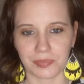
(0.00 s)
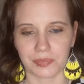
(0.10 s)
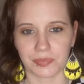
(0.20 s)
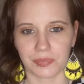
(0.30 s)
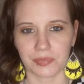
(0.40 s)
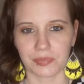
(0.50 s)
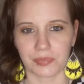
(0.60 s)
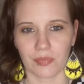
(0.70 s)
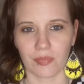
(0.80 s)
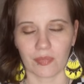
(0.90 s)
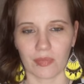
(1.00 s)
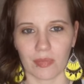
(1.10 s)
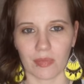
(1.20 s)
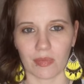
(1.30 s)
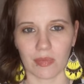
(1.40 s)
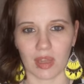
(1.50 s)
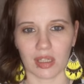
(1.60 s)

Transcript: (no one is talking)